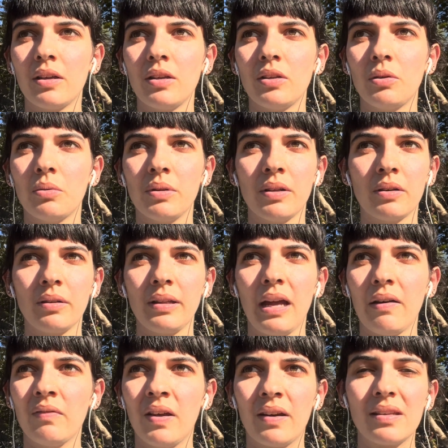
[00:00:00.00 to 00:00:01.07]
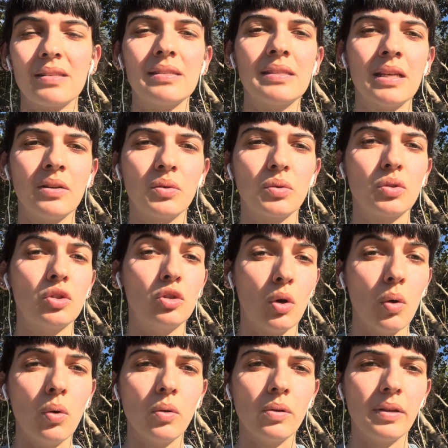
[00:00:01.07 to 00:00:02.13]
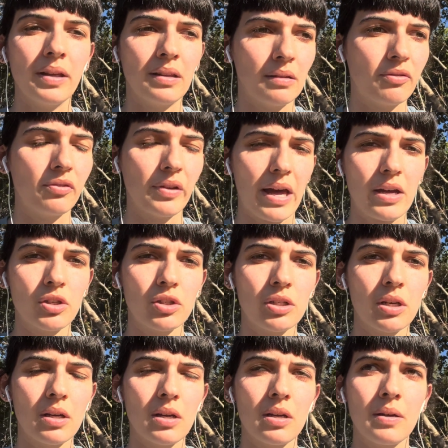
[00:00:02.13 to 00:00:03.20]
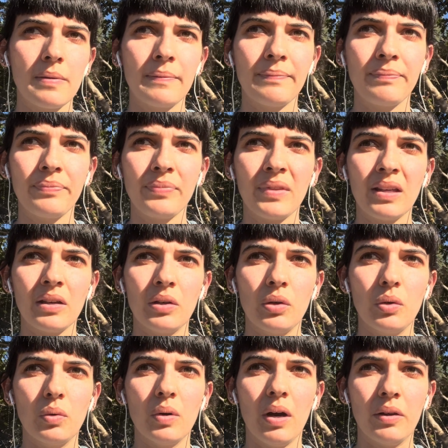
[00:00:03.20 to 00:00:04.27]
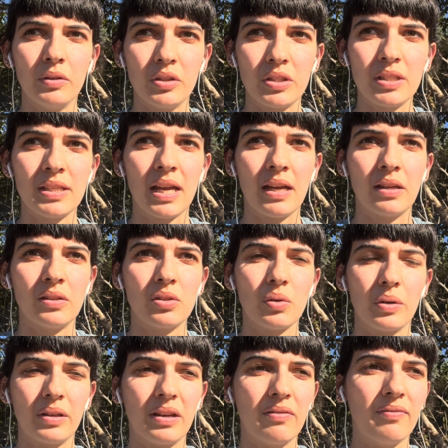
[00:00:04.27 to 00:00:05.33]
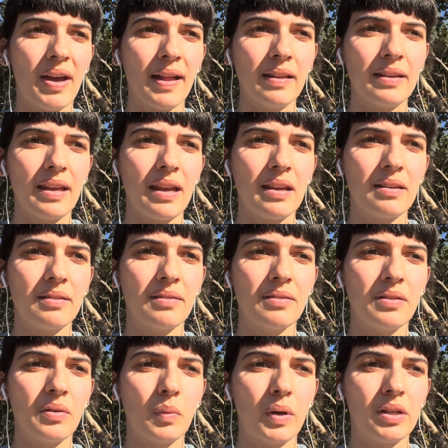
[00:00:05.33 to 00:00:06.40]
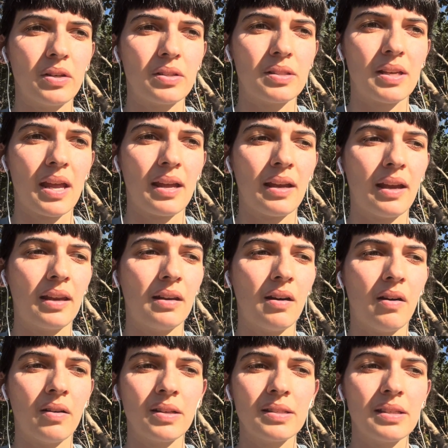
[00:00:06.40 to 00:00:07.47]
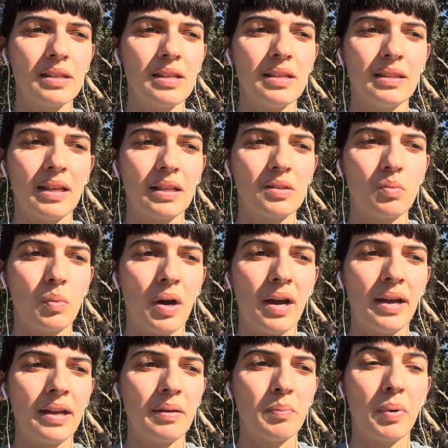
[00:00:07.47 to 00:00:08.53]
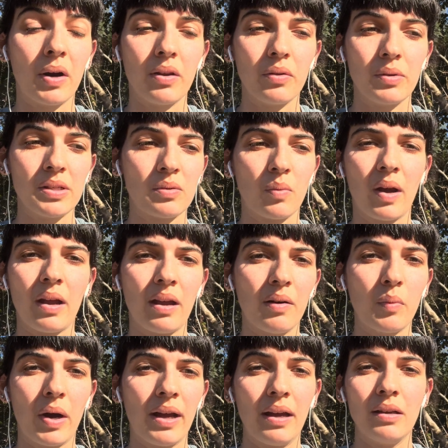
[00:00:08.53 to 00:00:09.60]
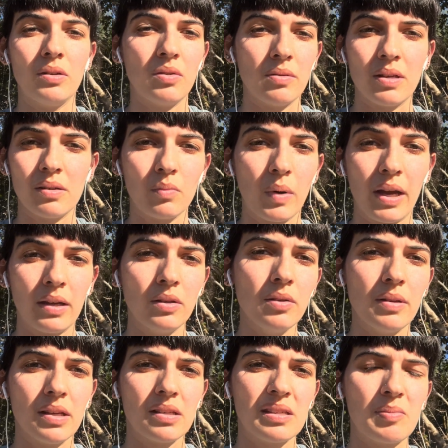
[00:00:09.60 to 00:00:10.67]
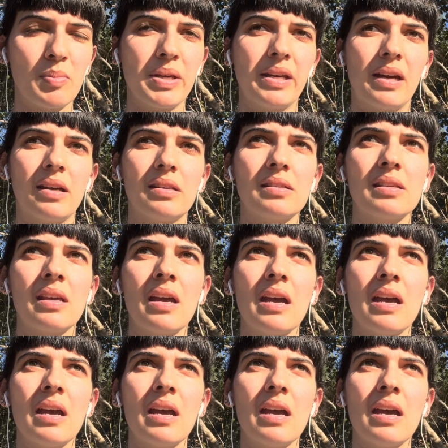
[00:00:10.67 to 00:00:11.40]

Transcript: you literally have not a single soul in the flesh who understands or can validate what you're saying. And honestly, that's why, part of the reason why I do this, because